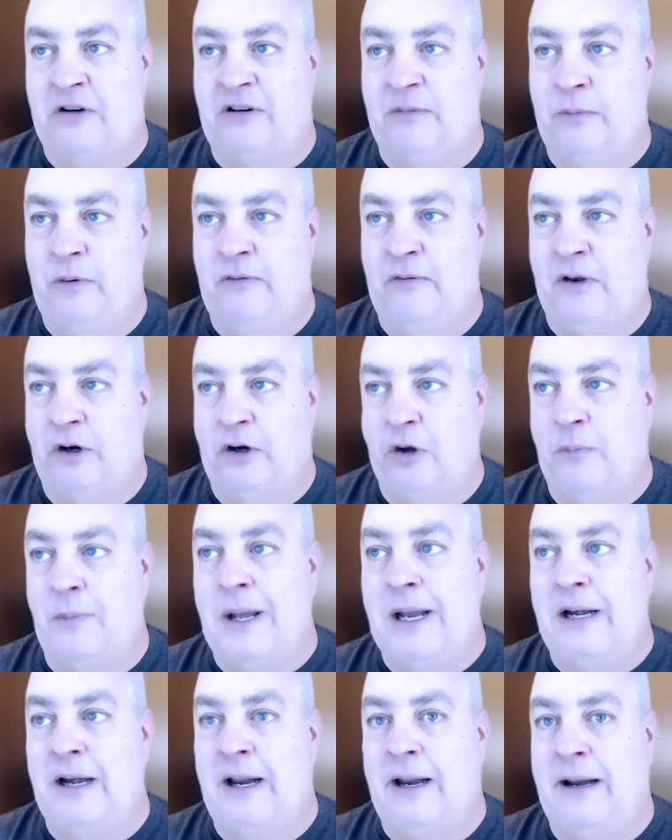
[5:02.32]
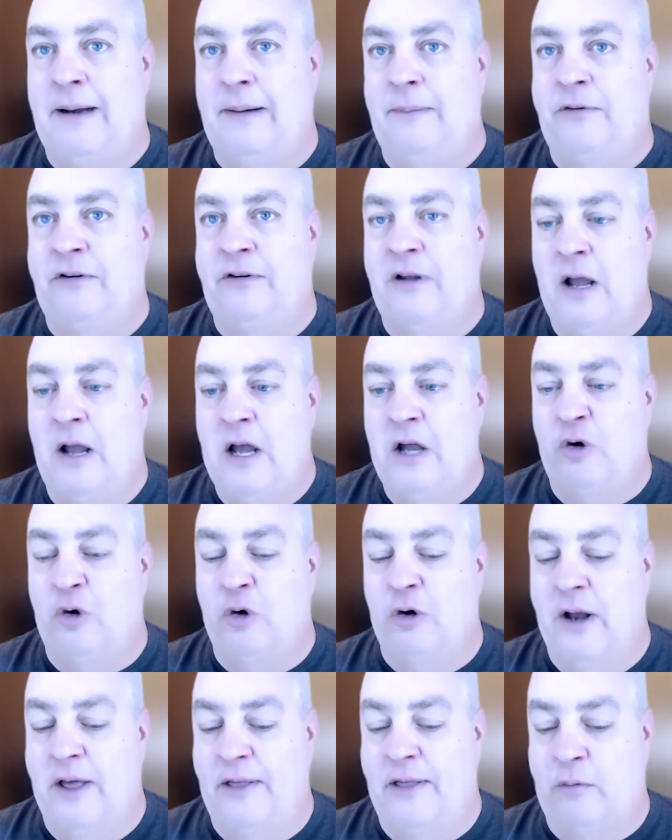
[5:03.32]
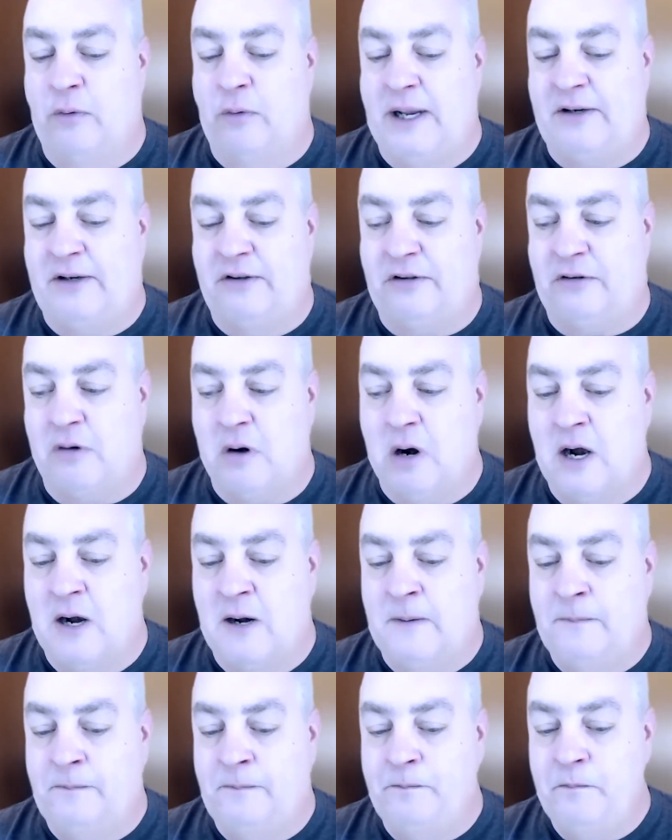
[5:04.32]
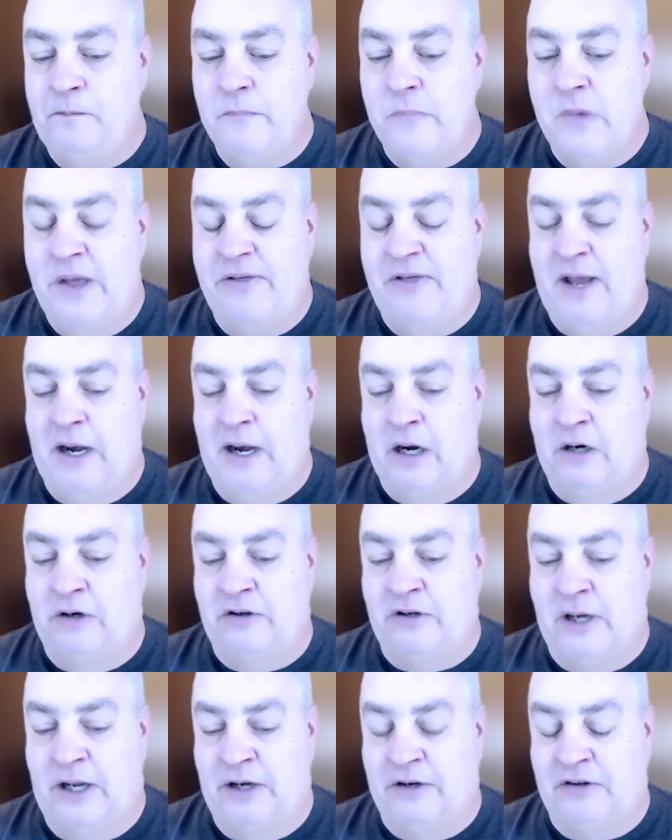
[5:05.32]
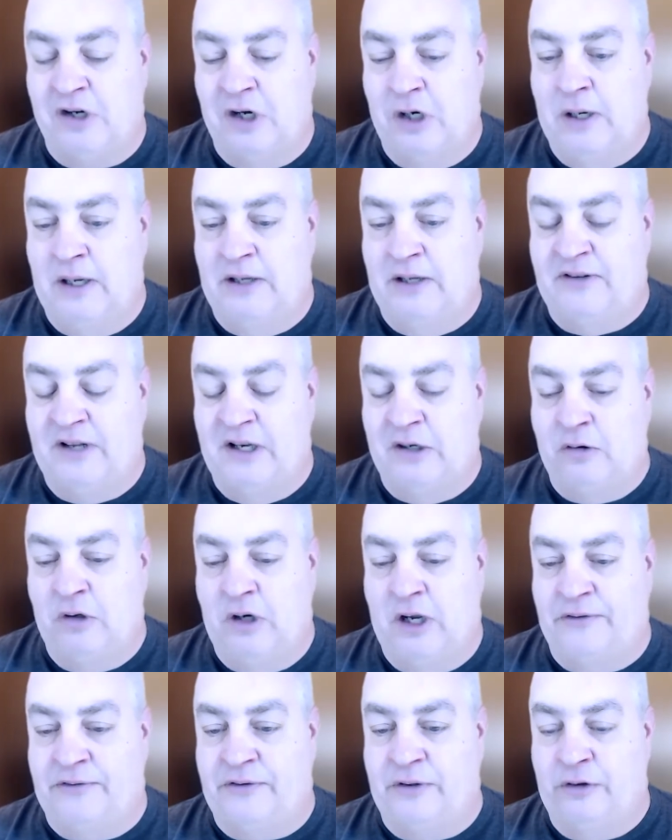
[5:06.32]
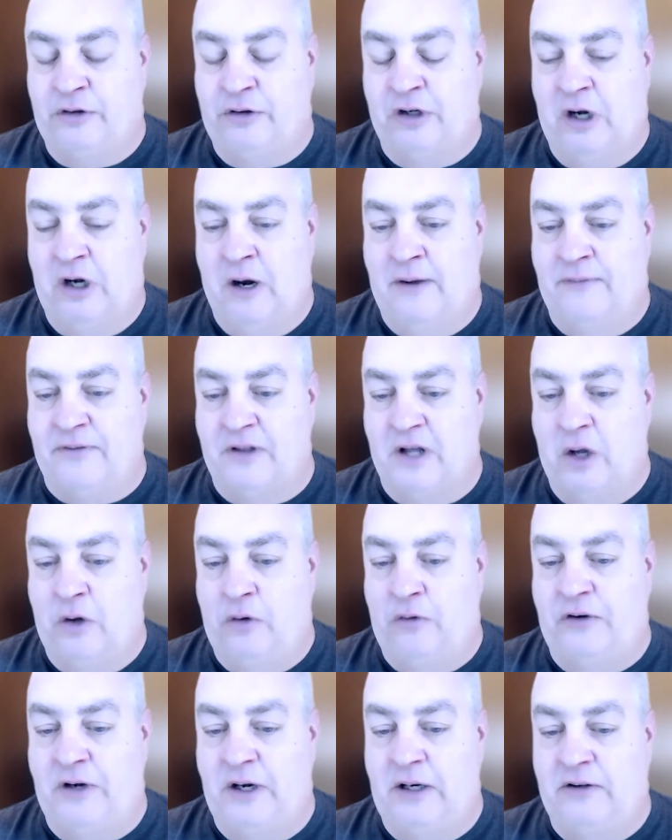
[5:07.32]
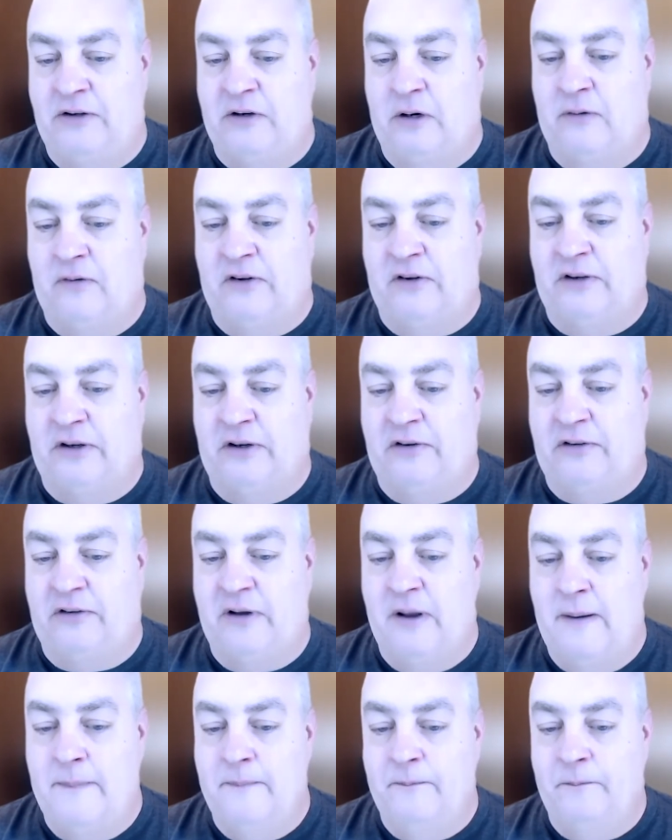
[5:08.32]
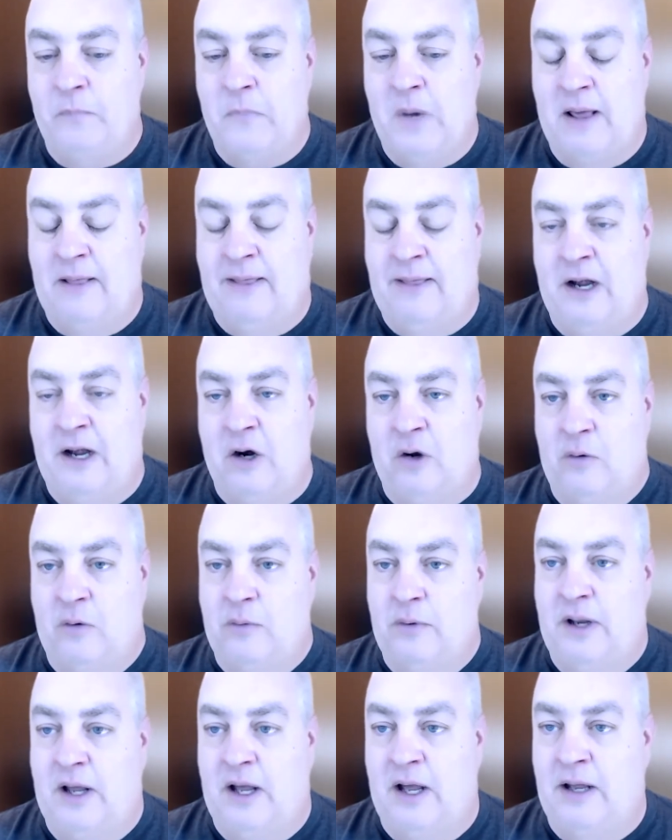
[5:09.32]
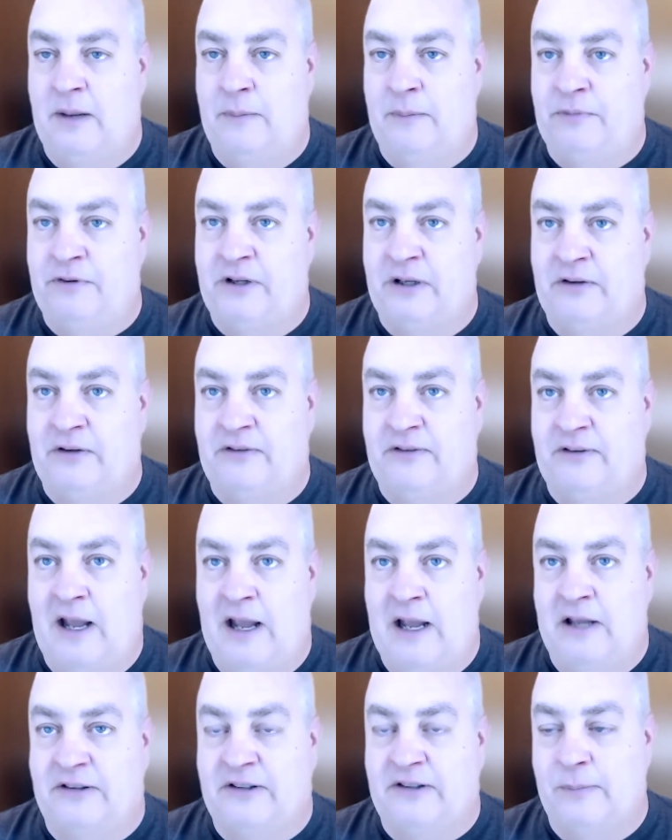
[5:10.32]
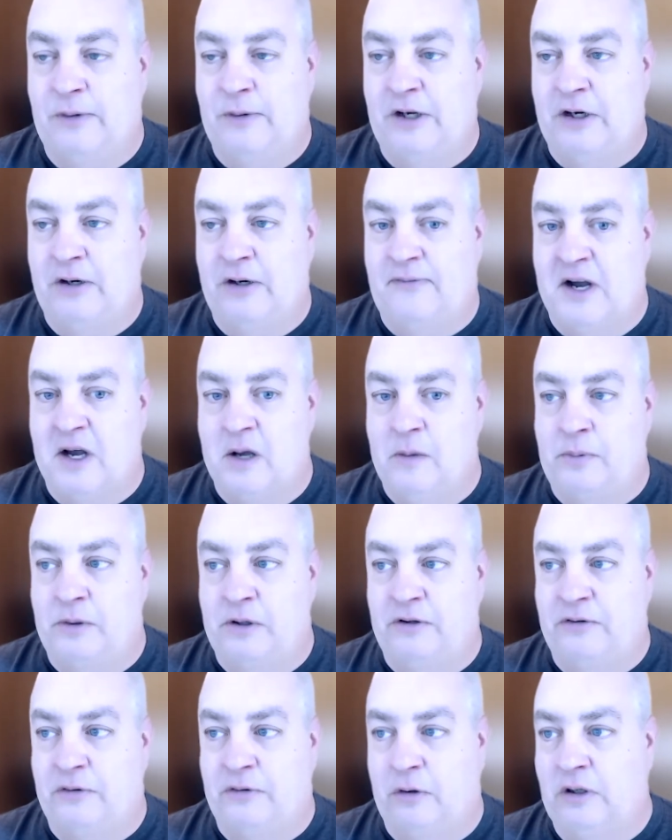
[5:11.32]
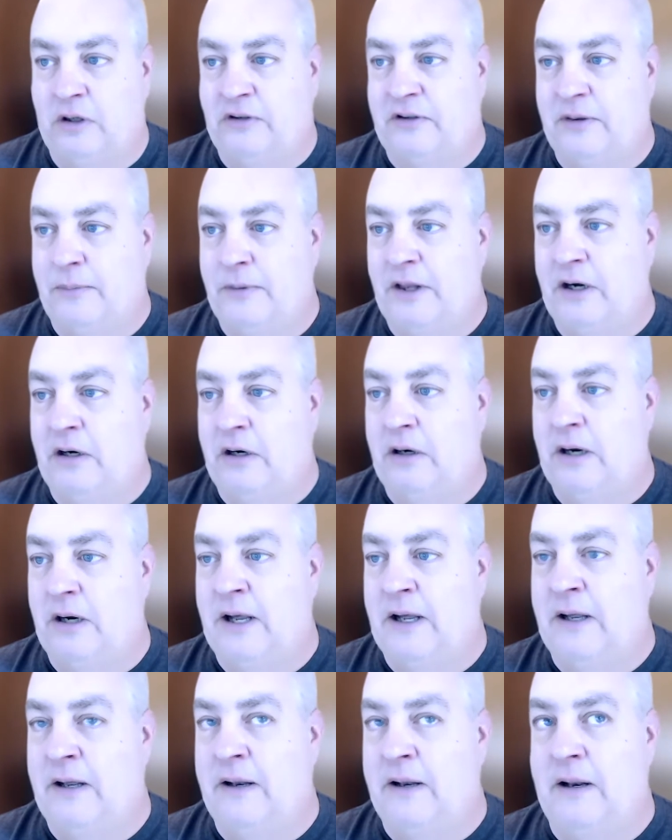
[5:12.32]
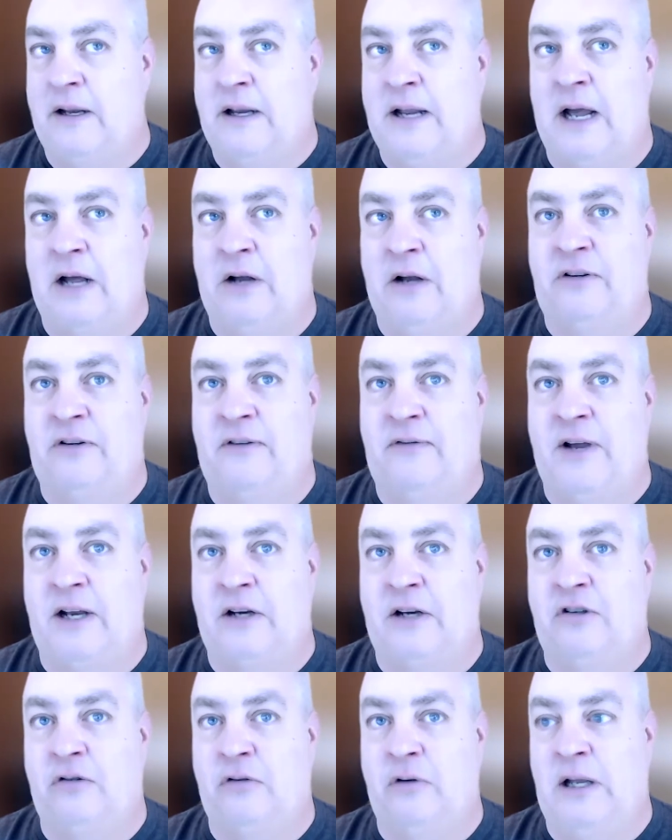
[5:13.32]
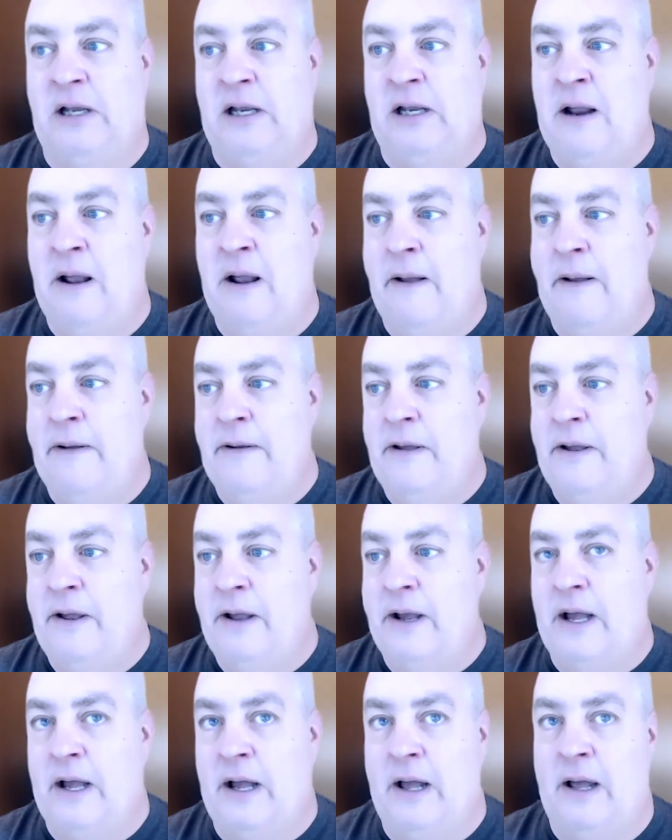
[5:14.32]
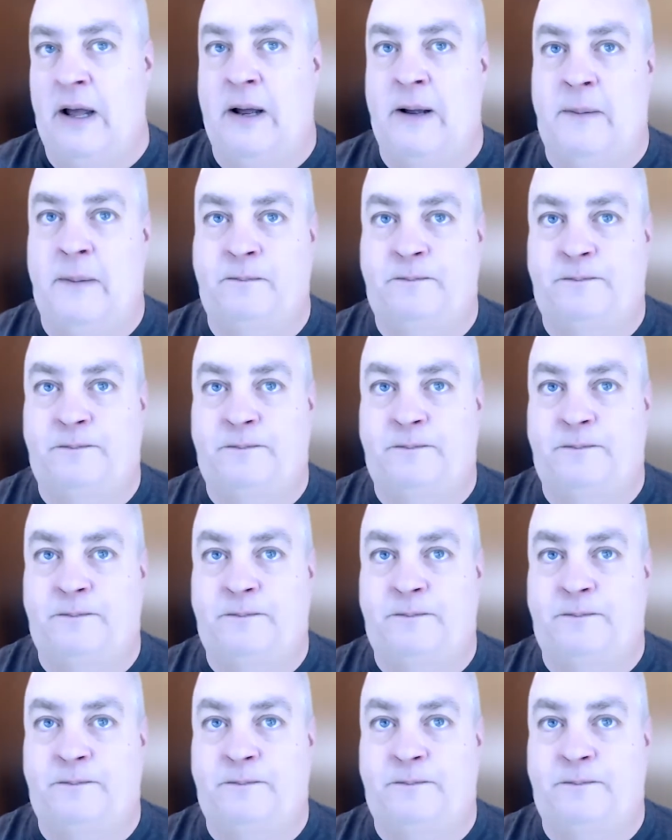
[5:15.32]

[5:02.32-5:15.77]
to move their domain names to another registrar. They are essentially also shutting off the hosting services. And they don't, since some of their developers or some of their accounts have actually that